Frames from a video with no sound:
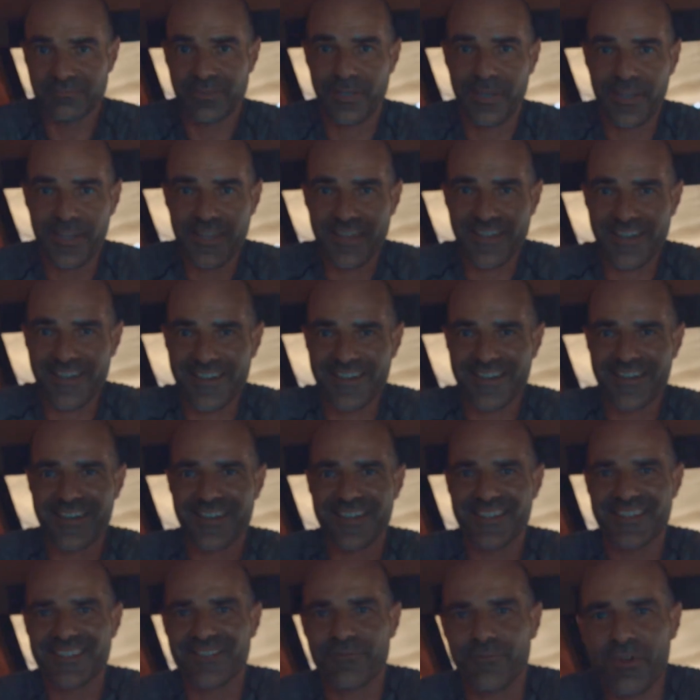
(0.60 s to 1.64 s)
Hey
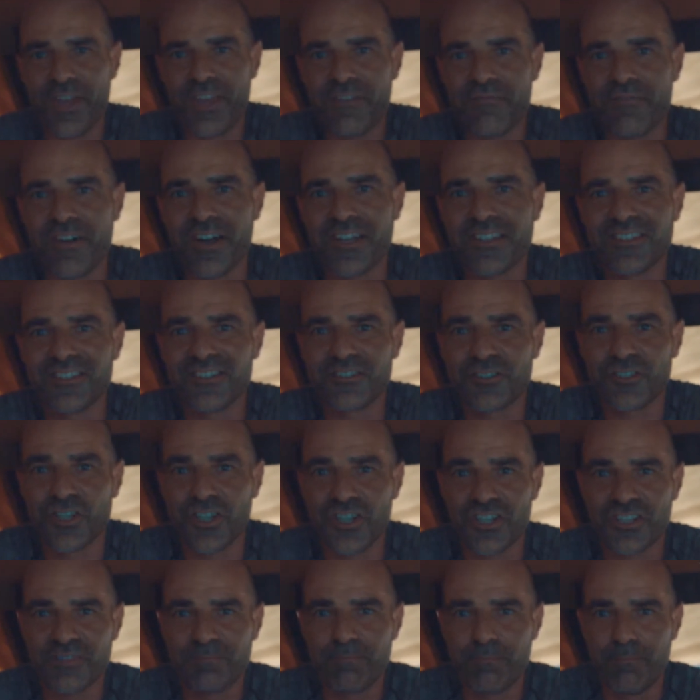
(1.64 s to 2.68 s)
guys, Wayfinder
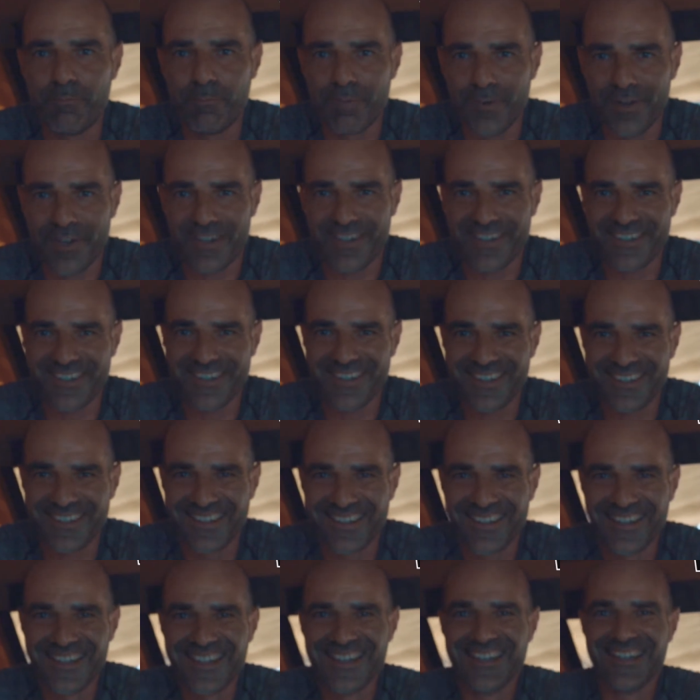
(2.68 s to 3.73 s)
just back.
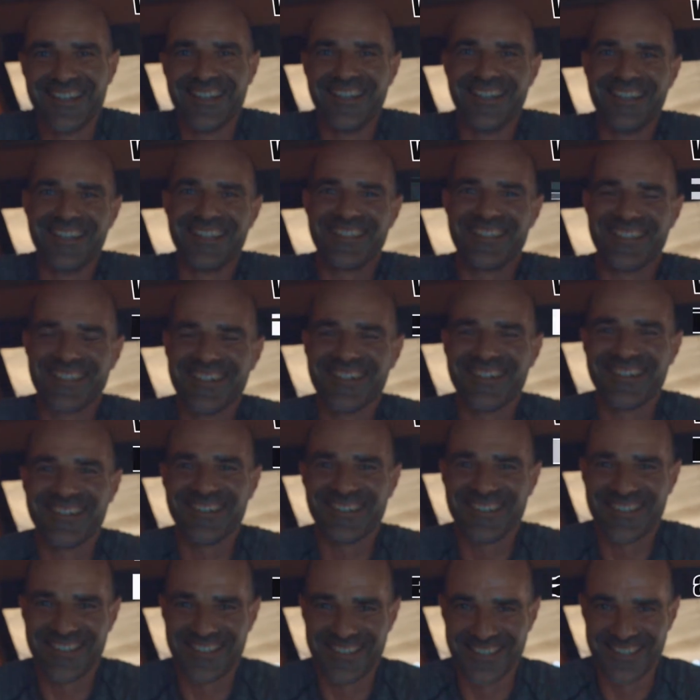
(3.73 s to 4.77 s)

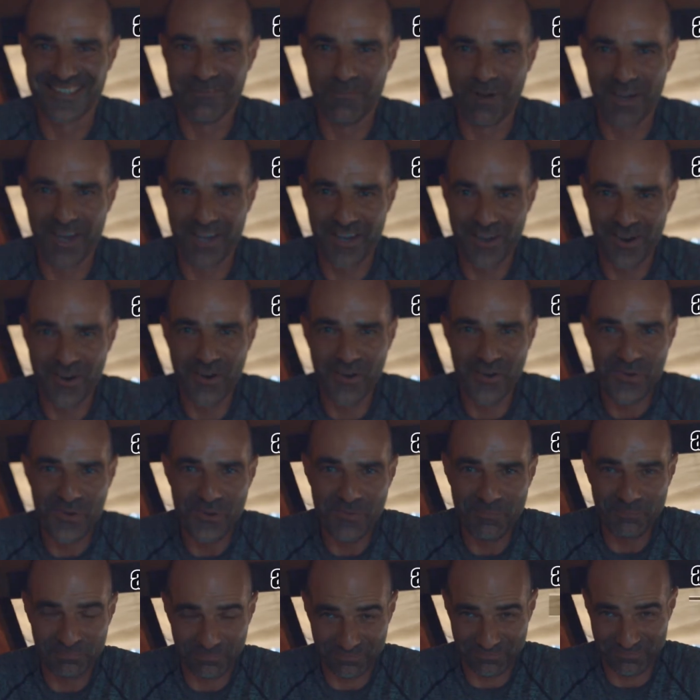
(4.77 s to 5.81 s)
So this is my
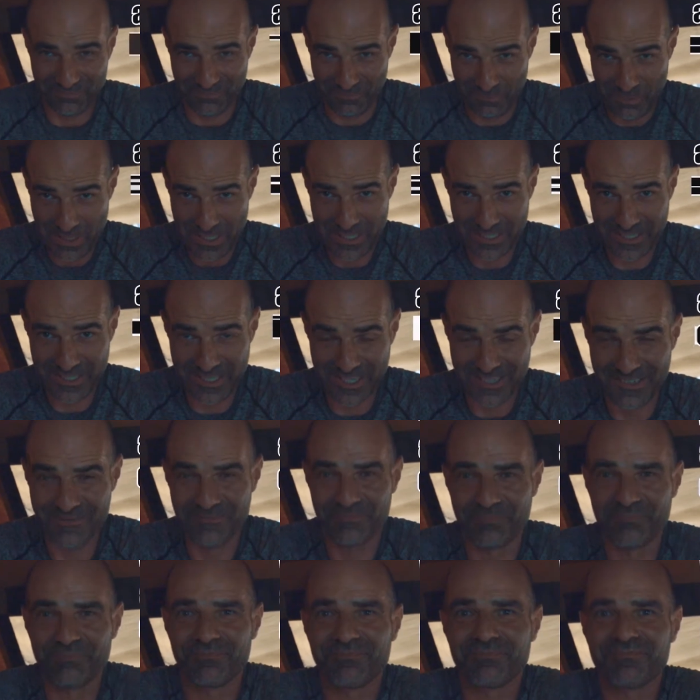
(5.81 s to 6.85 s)
home. Welcome.
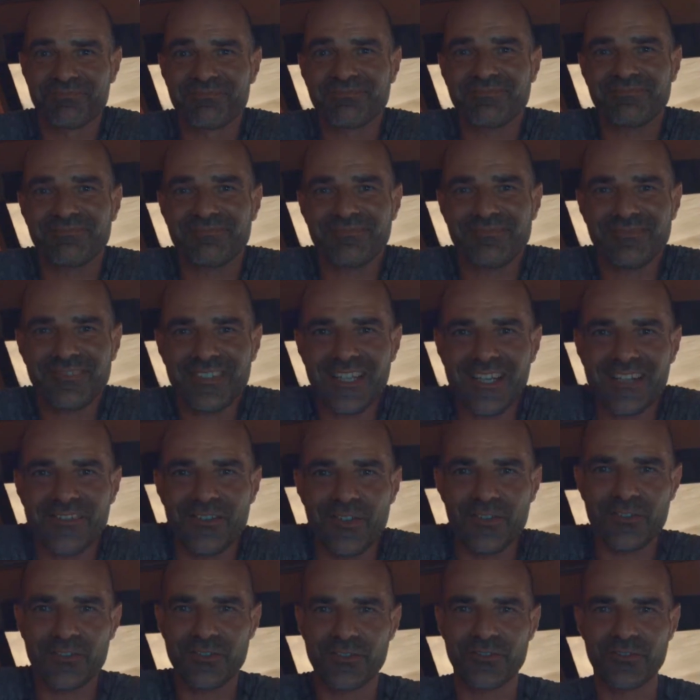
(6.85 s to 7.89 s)

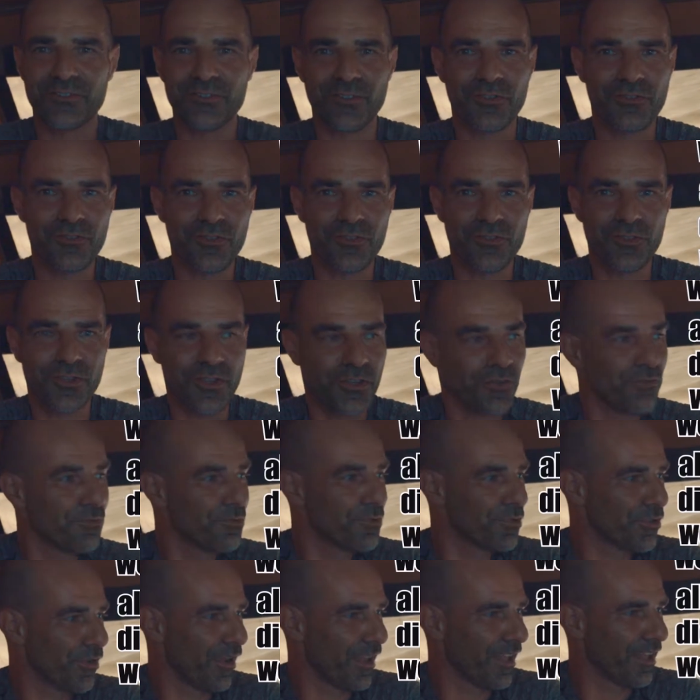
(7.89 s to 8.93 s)
Not
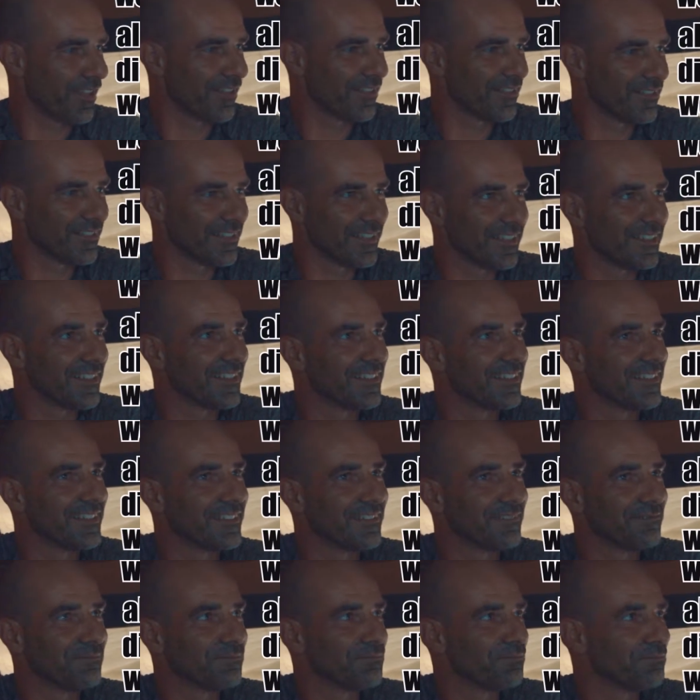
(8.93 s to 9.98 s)
huge, and
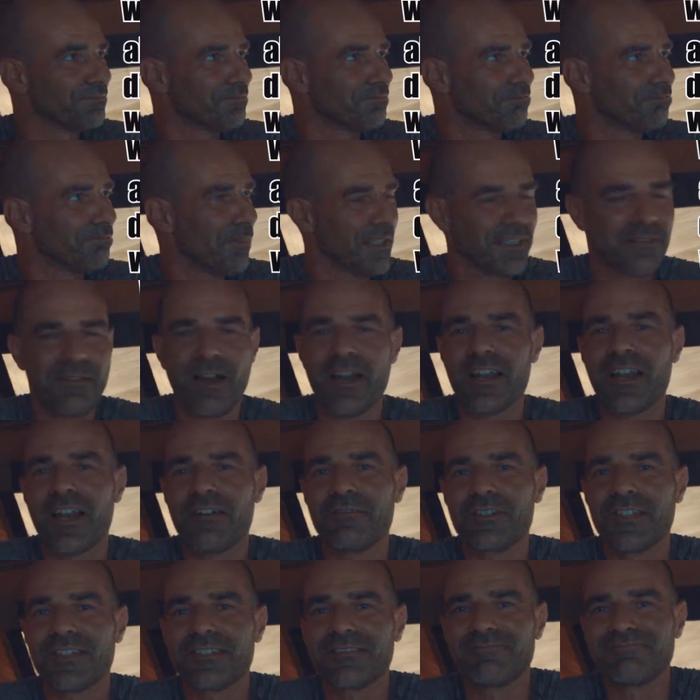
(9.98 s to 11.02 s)
but I
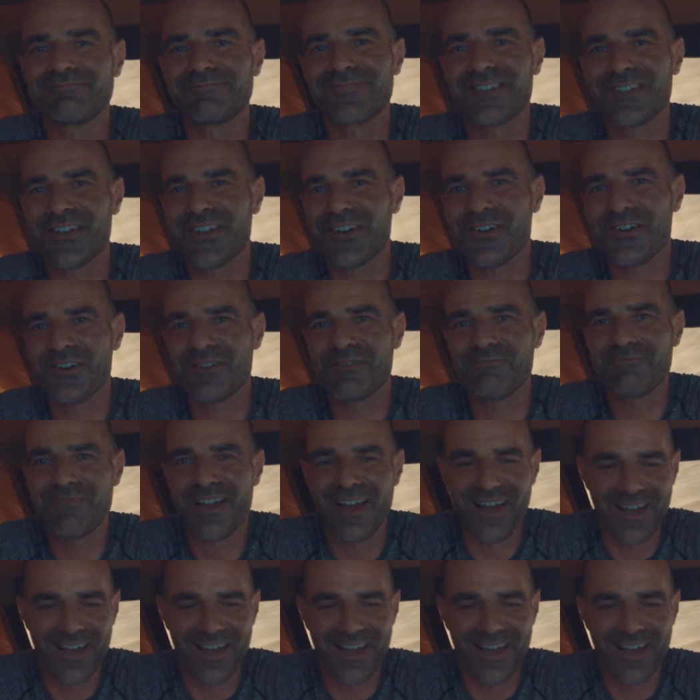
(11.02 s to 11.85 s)
love it. So